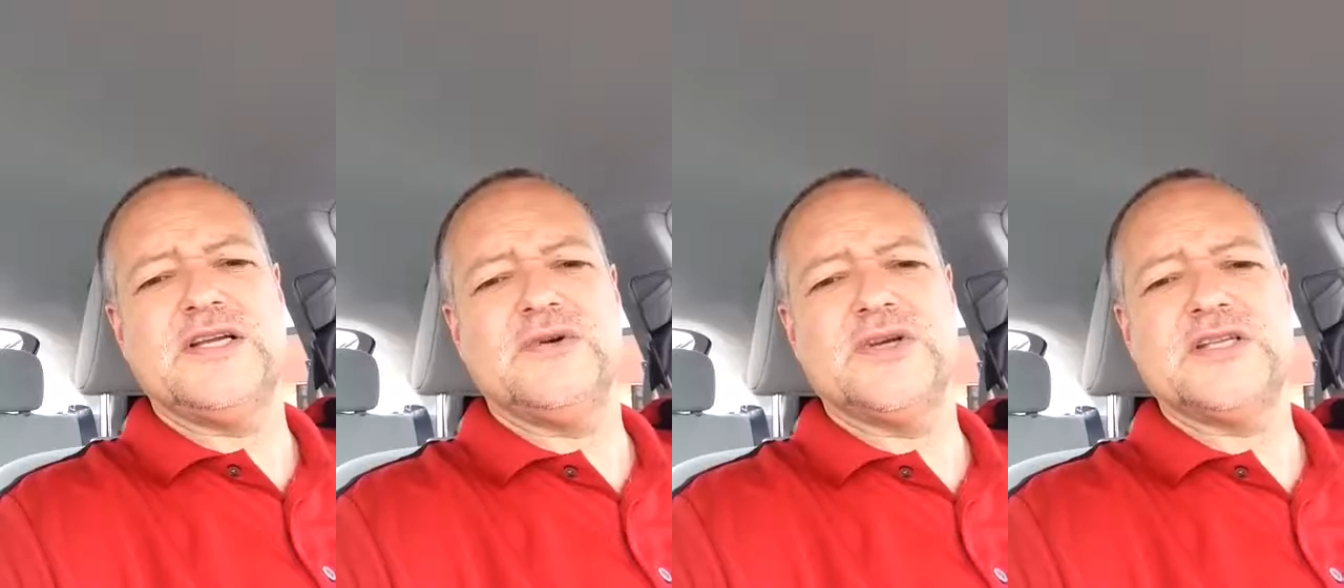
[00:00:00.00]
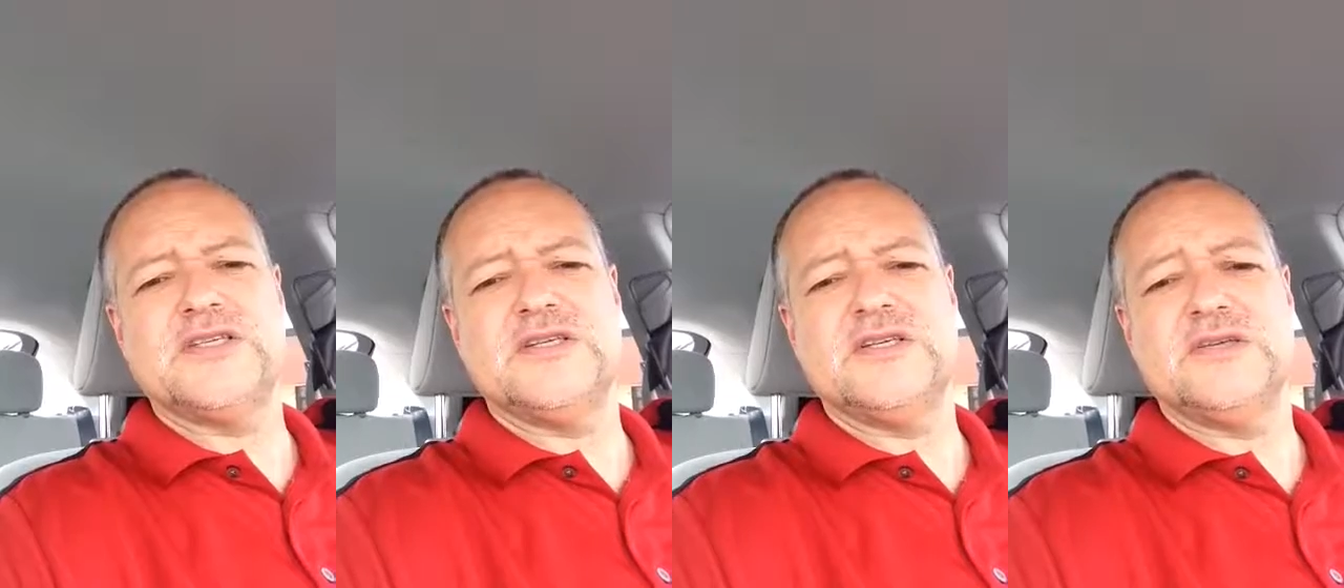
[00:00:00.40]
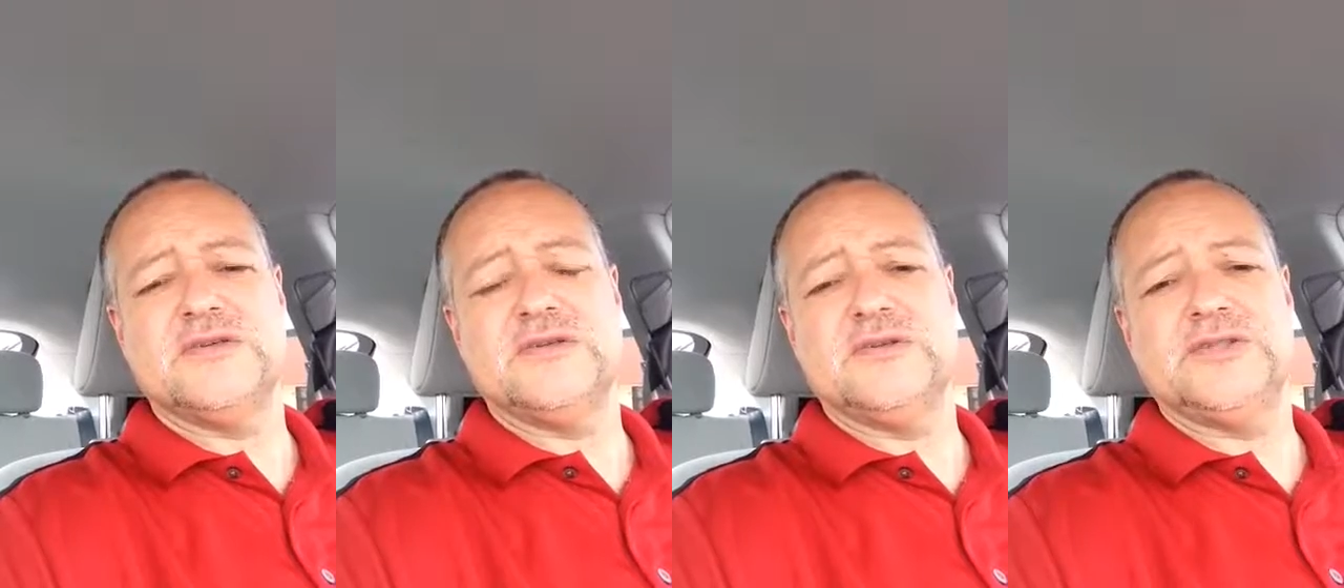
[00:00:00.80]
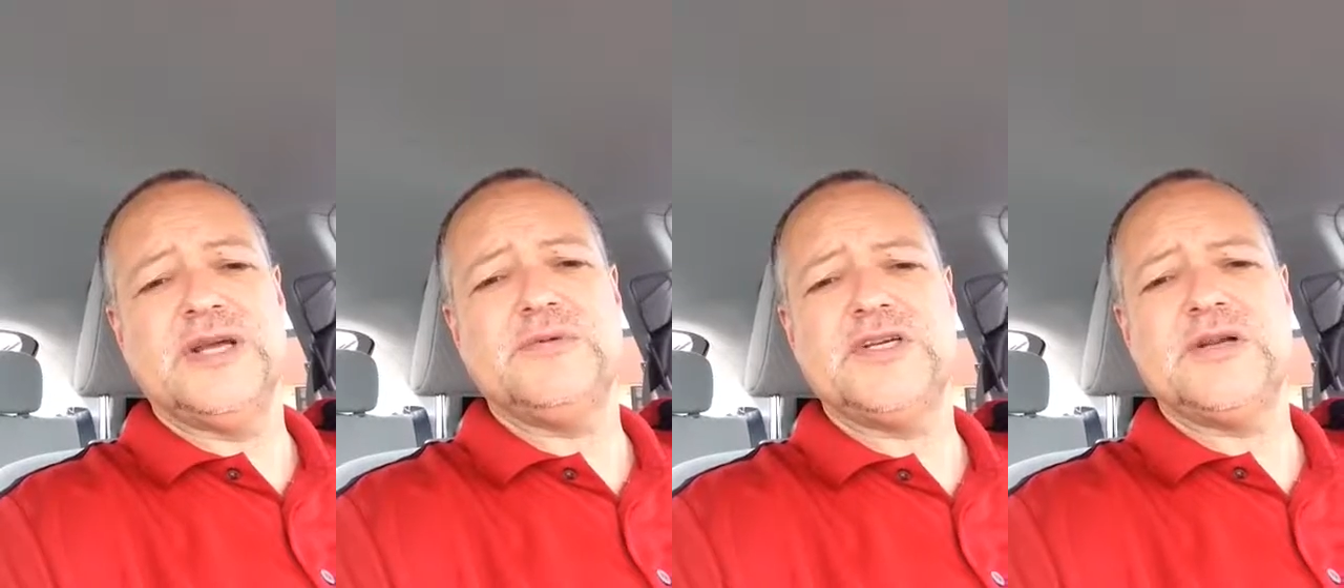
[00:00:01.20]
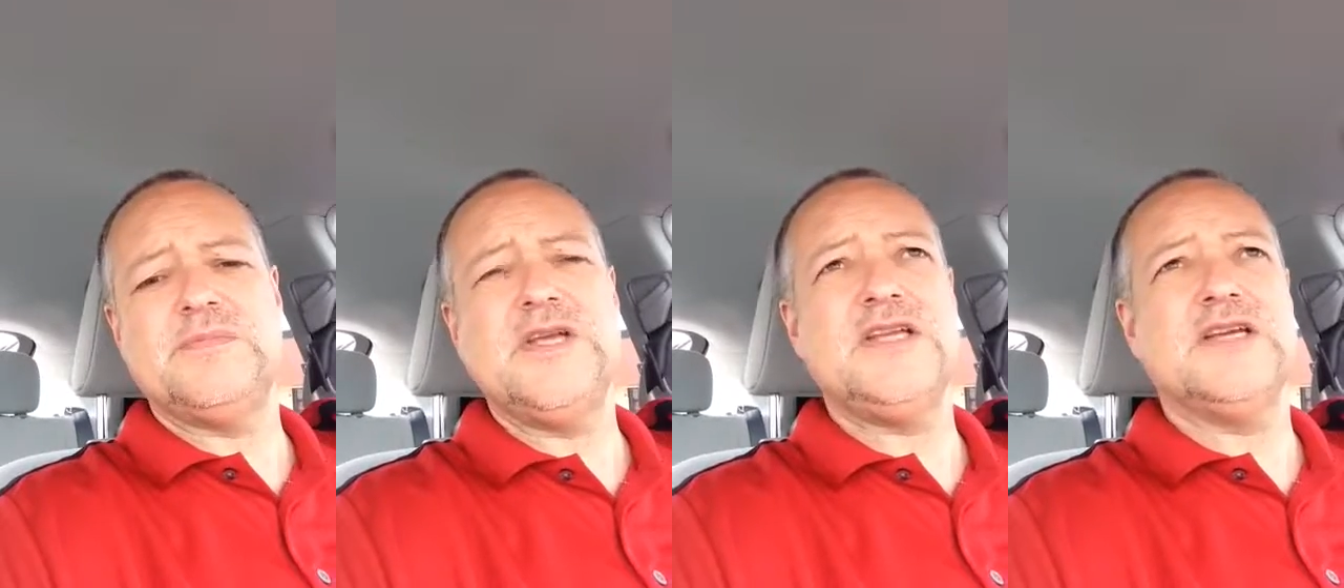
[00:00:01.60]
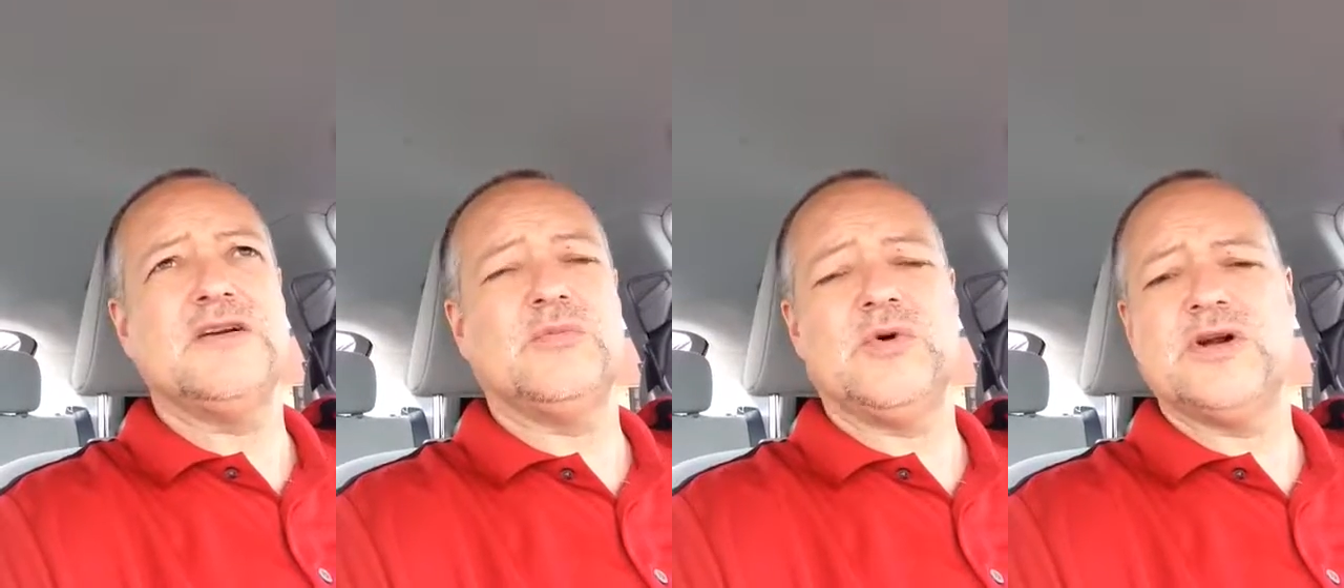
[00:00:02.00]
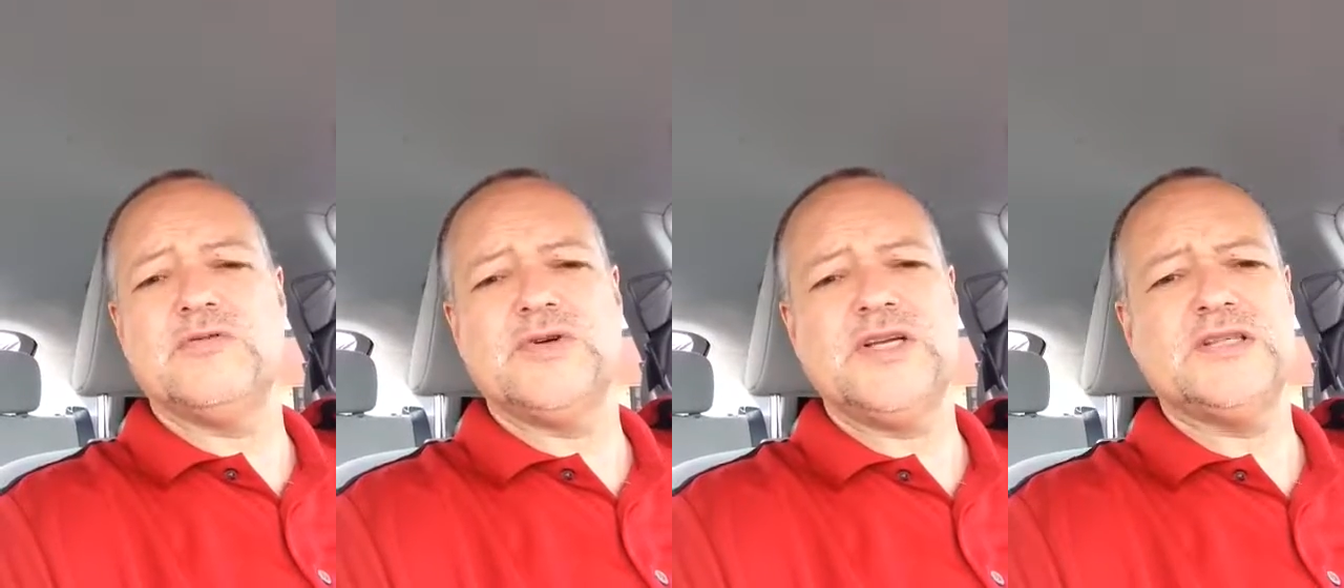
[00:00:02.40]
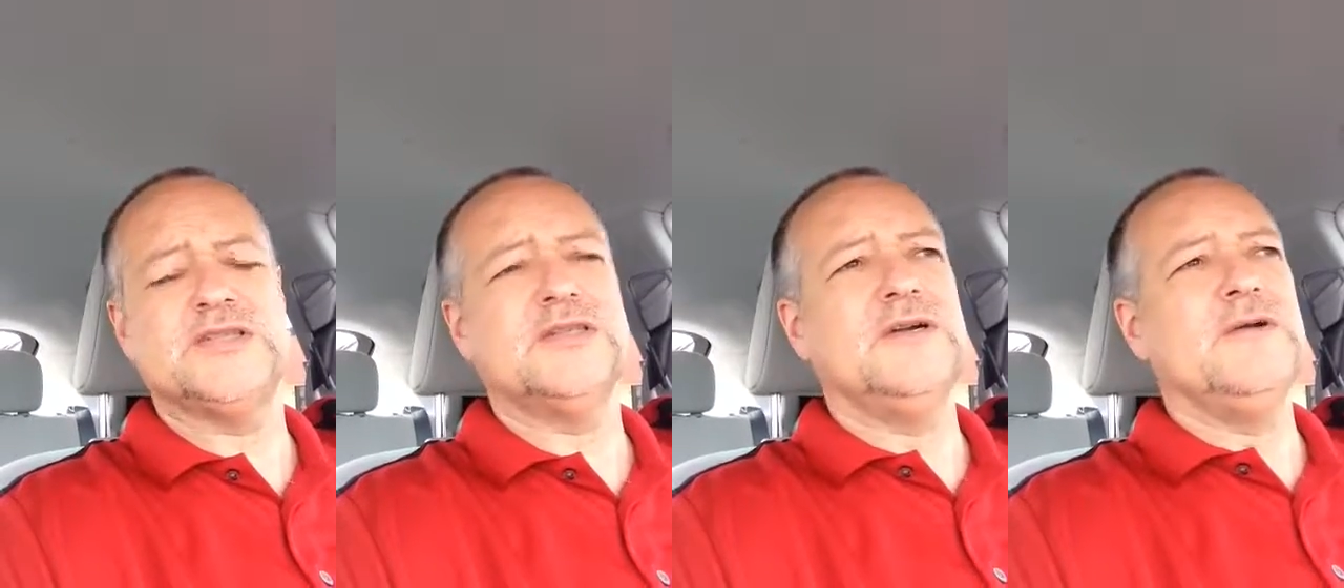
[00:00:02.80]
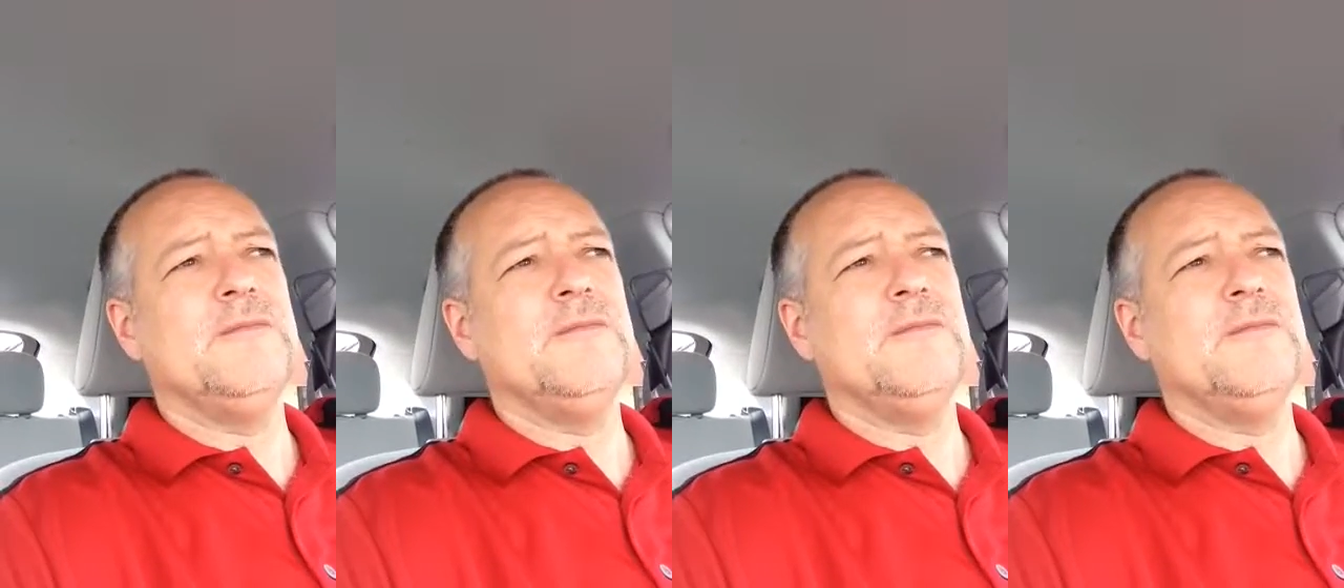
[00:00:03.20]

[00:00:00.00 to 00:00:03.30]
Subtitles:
is able to get a peek in on whatever it is.